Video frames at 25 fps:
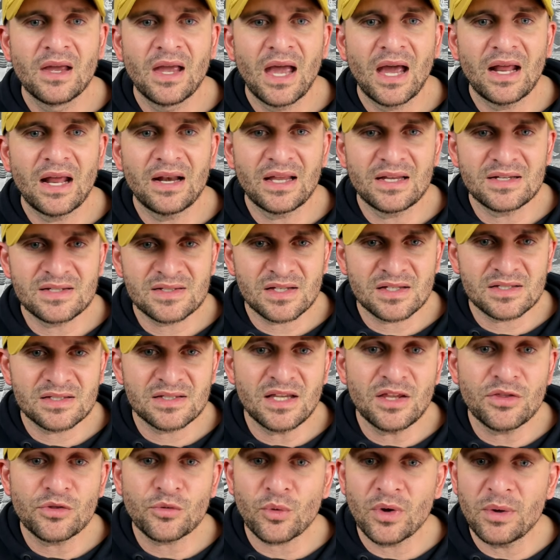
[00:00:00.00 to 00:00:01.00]
Had a
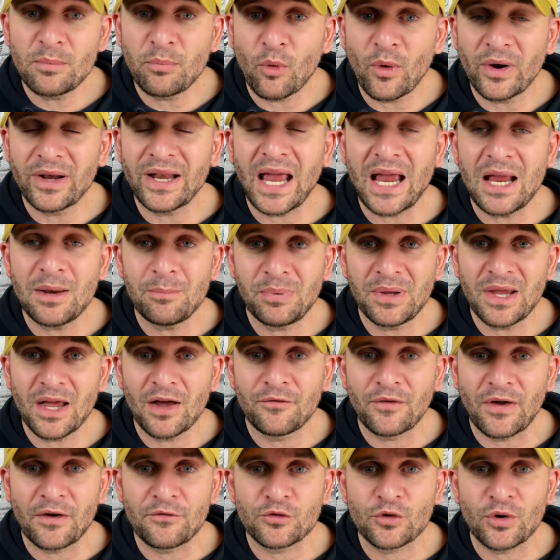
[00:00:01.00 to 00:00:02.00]
sixty-three point eight P
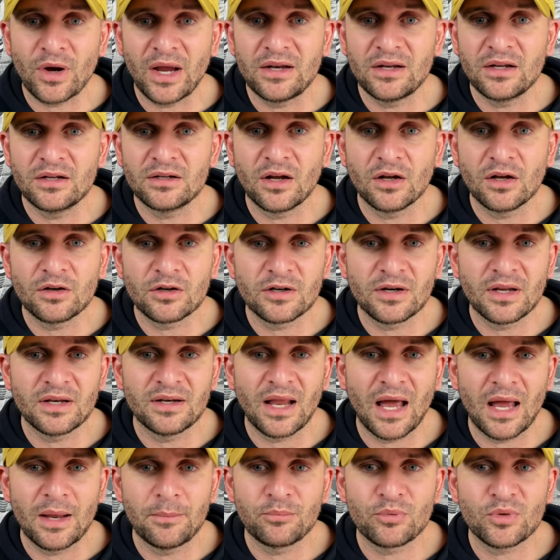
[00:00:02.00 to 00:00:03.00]
F F grade and one hundred
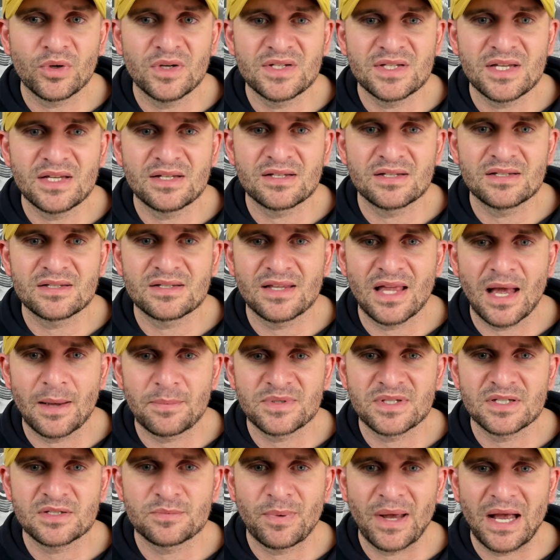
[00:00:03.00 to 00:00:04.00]
nine preseason
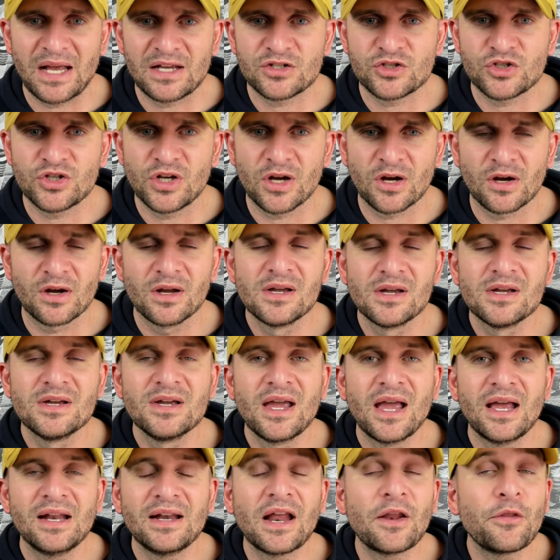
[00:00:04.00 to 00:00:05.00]
snaps this past year,
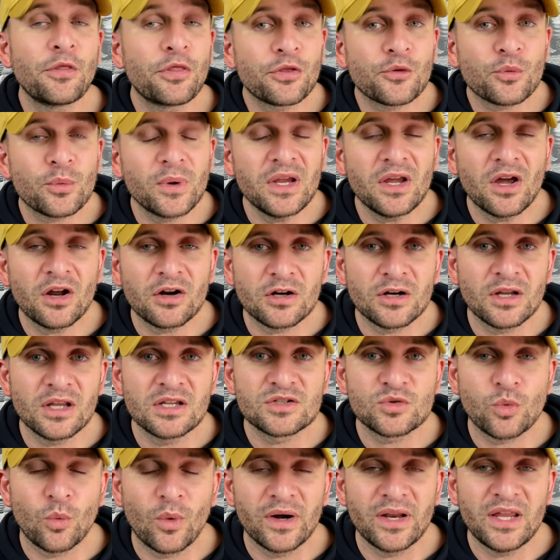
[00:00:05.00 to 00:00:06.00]
and had three
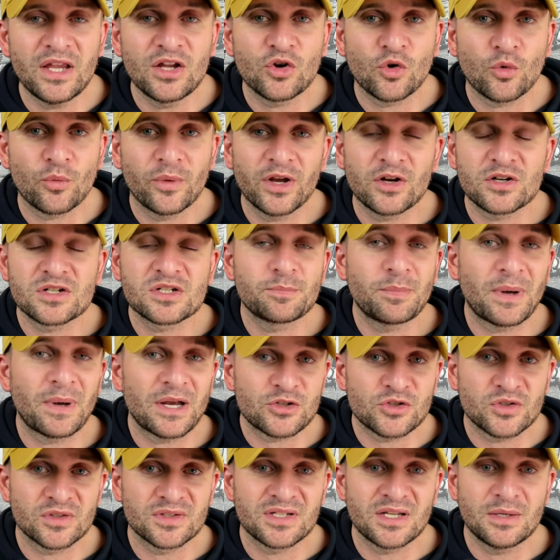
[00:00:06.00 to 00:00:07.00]
hundred twenty career
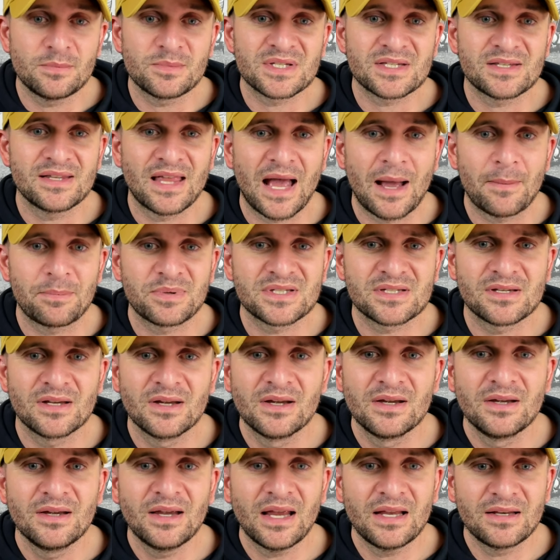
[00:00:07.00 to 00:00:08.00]
special team snaps
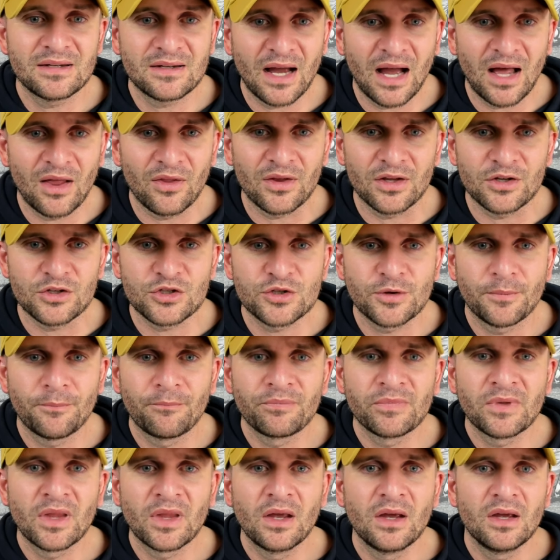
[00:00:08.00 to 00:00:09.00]
in college.
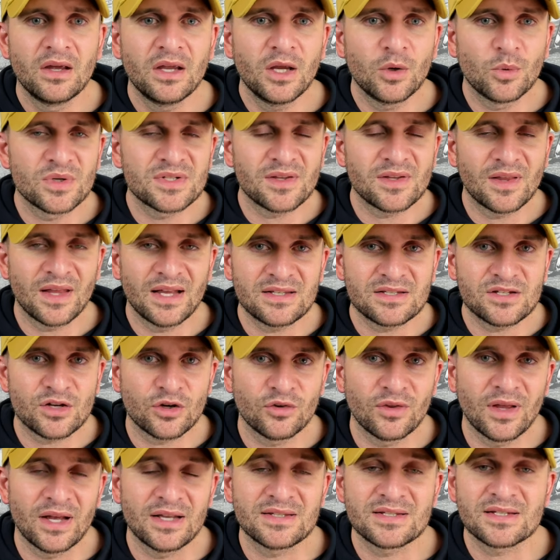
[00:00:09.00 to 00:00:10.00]
Here was Lance
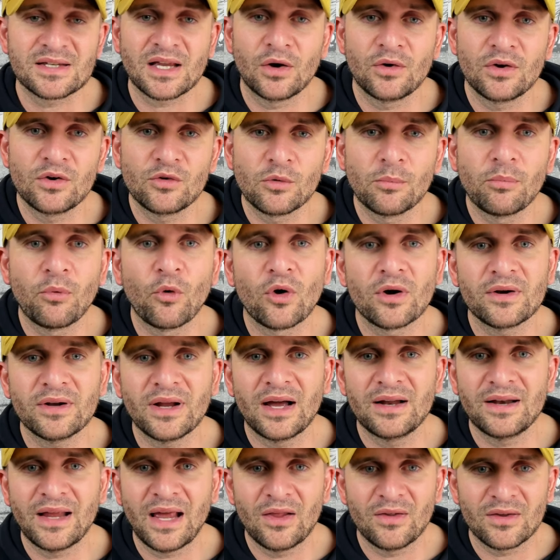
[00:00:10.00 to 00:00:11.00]
Zierlein's scouting report
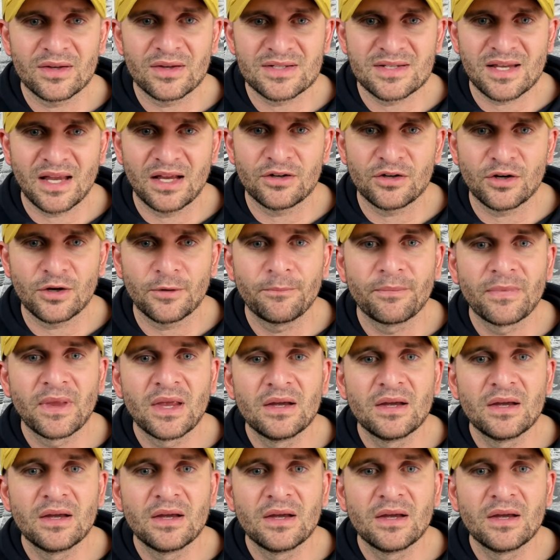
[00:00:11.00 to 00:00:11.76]
on Alexander.